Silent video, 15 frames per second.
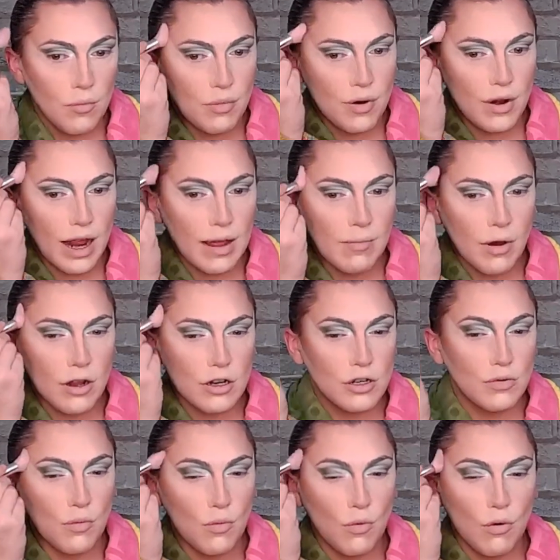pretty much
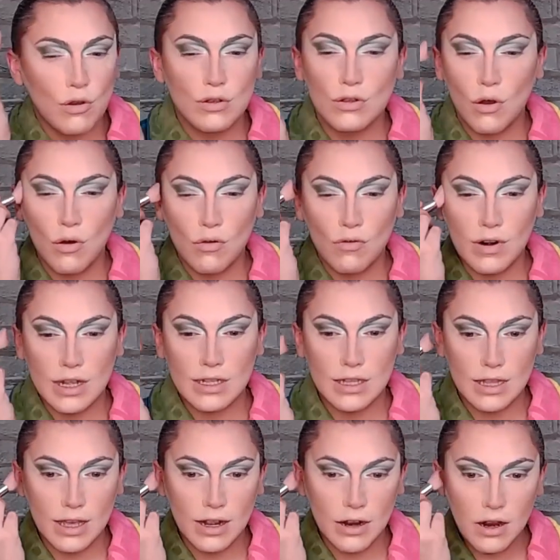what's already
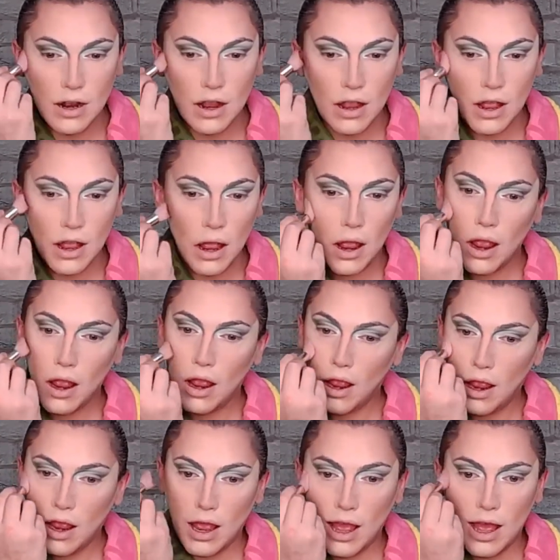there. We
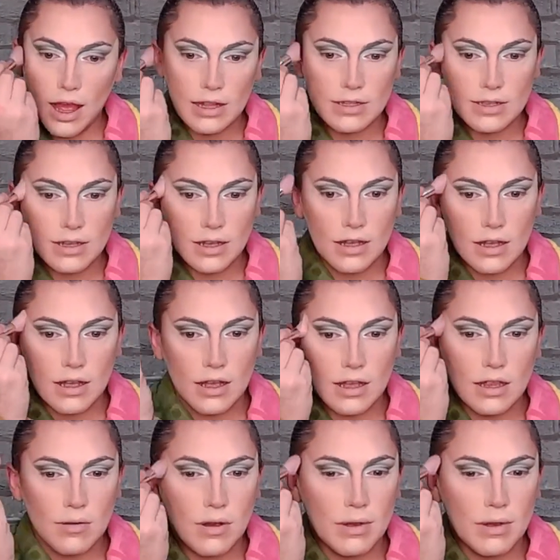wanna celebrate,